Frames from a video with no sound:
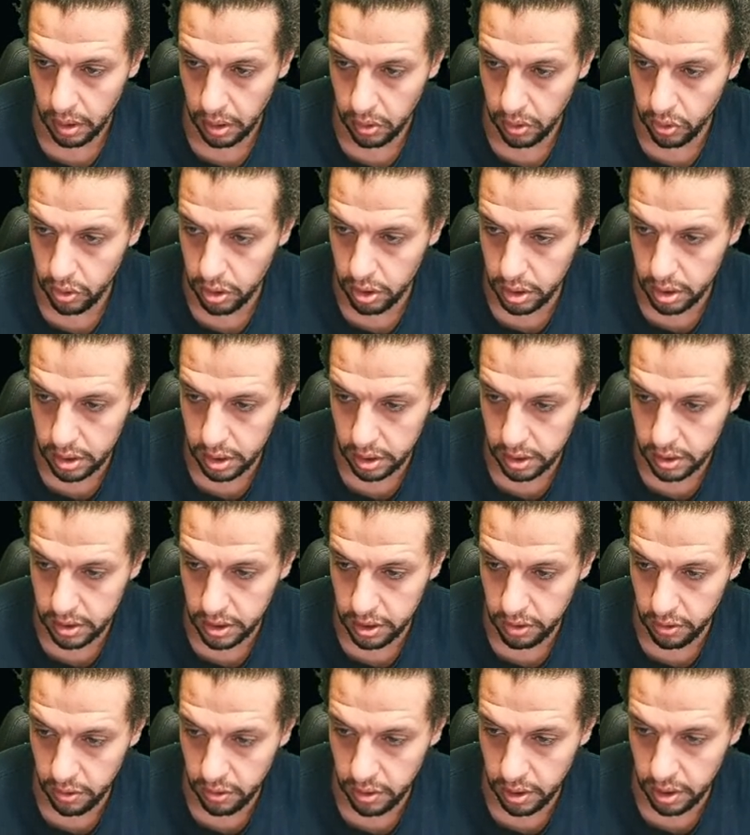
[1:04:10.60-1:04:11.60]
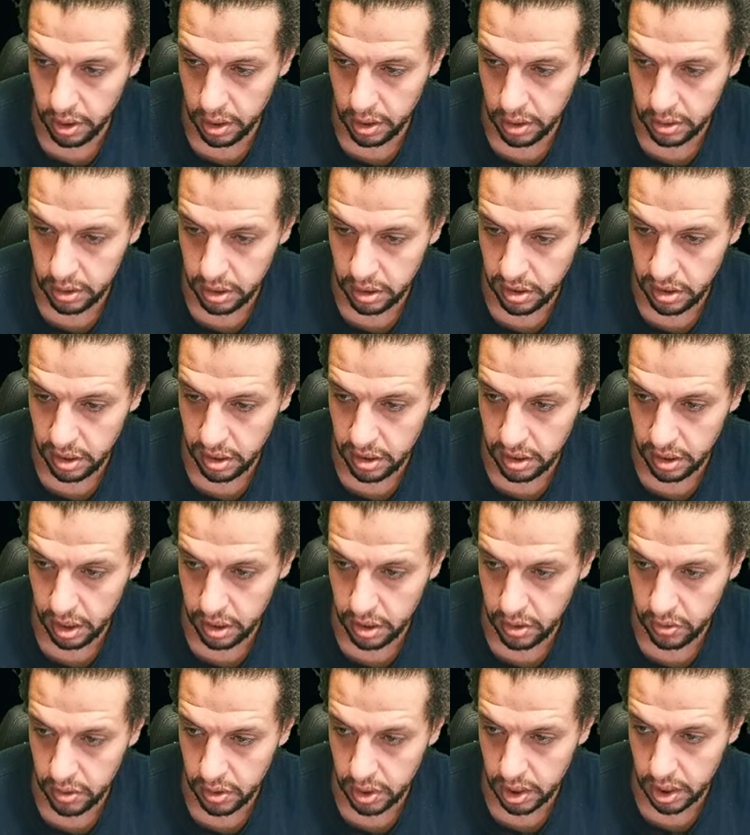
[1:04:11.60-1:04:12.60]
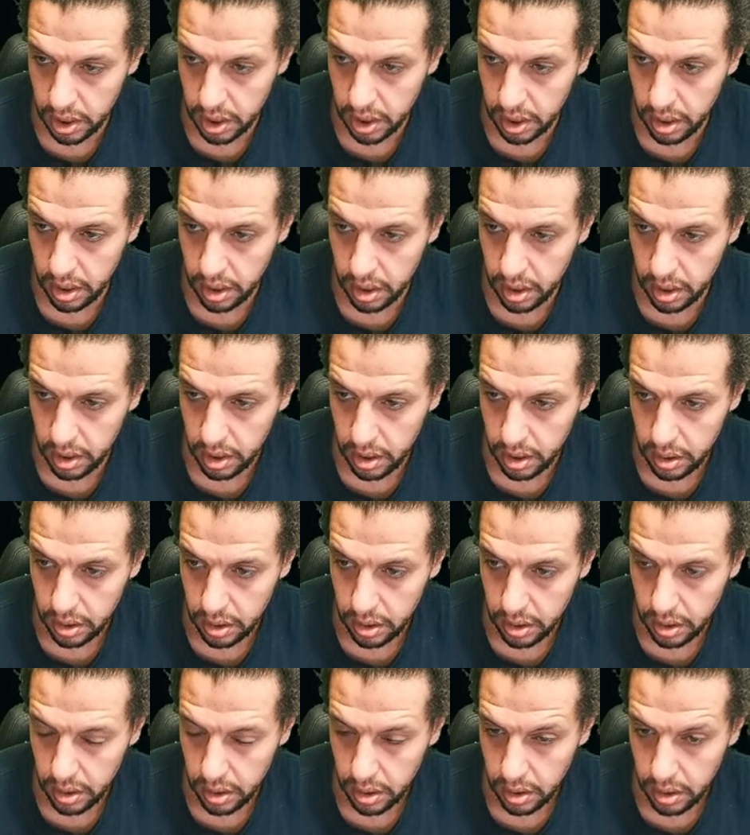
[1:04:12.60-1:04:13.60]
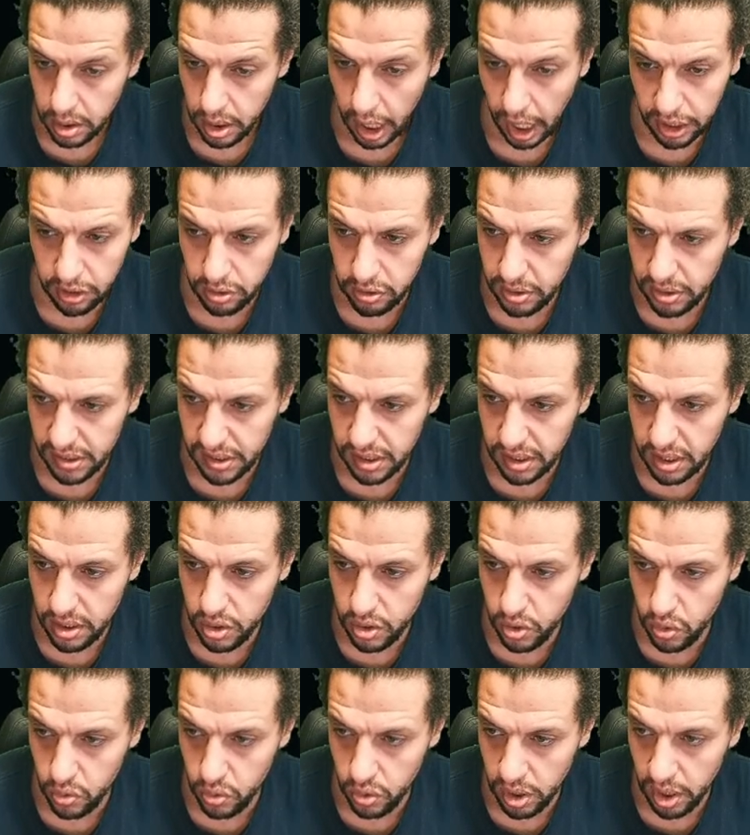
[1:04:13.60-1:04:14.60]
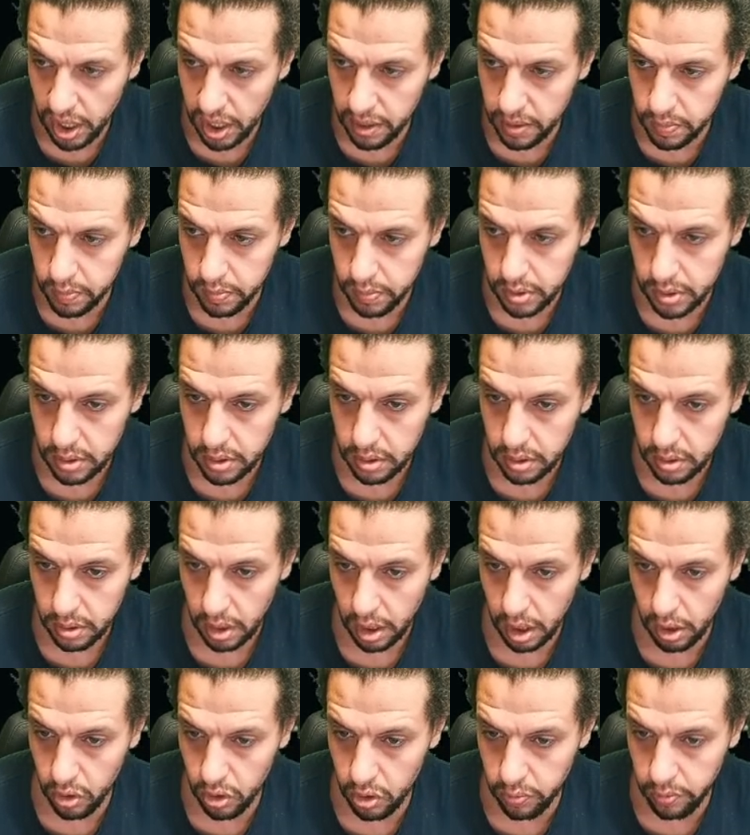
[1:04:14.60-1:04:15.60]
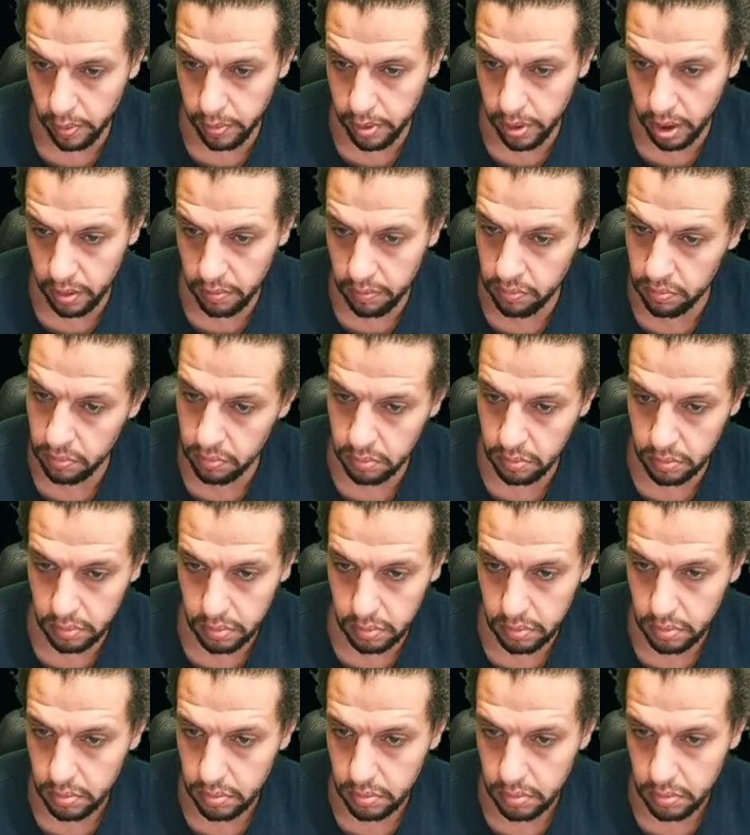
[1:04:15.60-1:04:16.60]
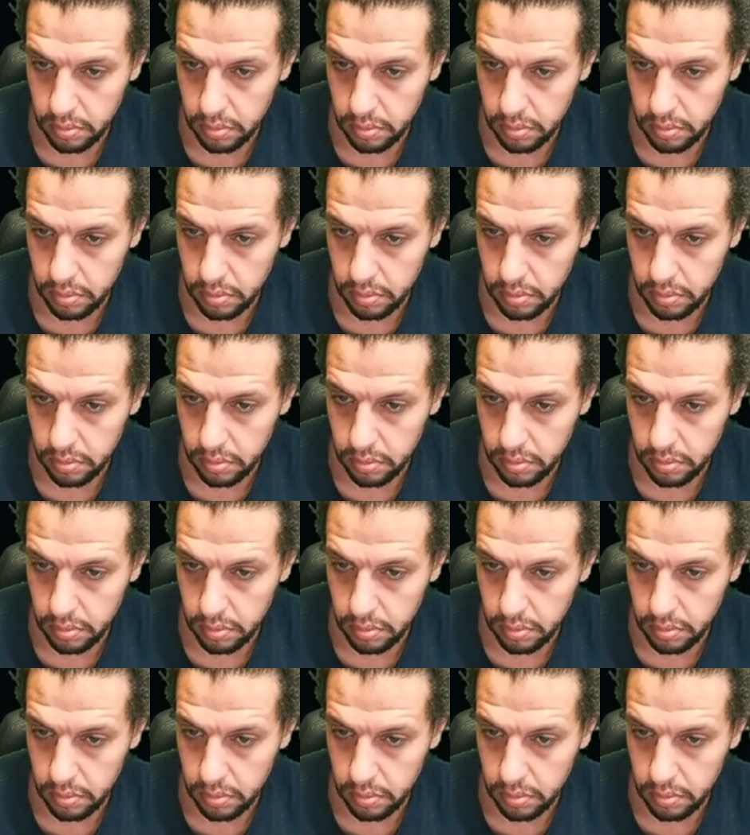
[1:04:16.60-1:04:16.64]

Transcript: The Lloyds are still there. Tisty Taco's there. I don't see any new names. I don't know, maybe I'm...